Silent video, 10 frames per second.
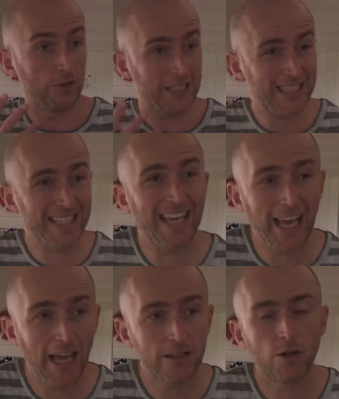
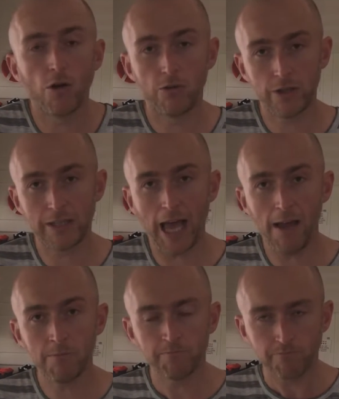scared all the
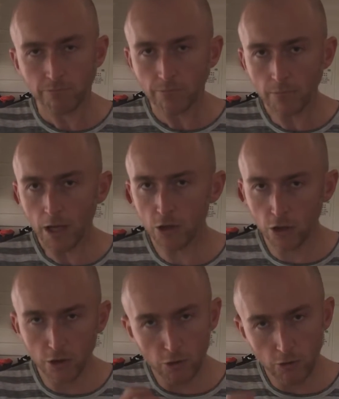time, in
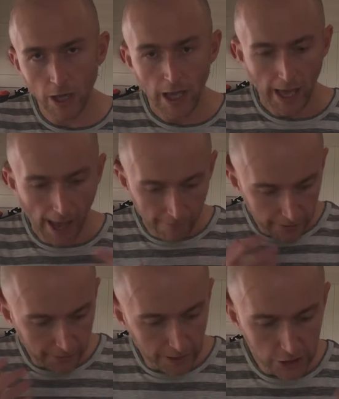order to have
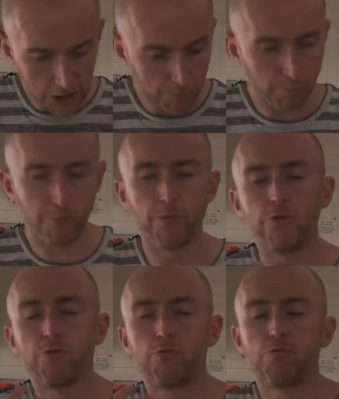the thing just
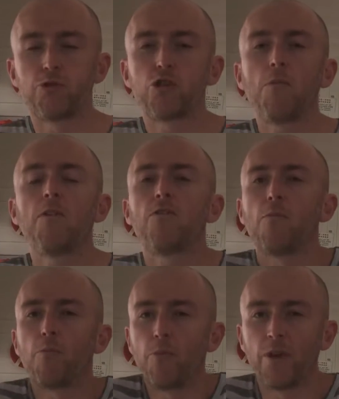stop it
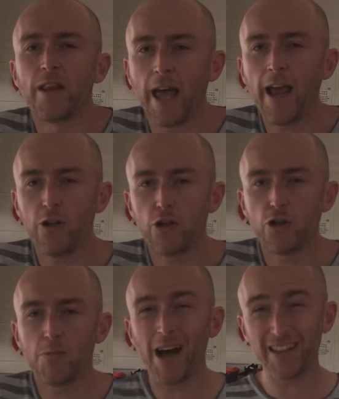from playing on
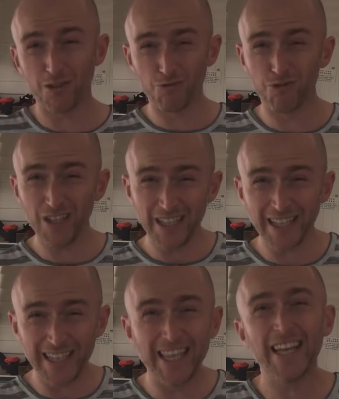your mind and really
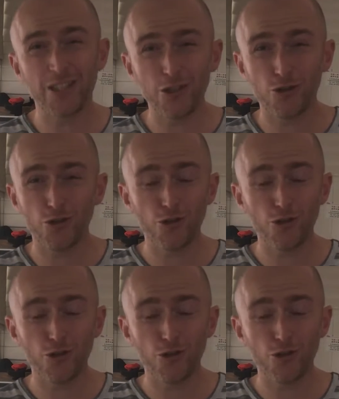get into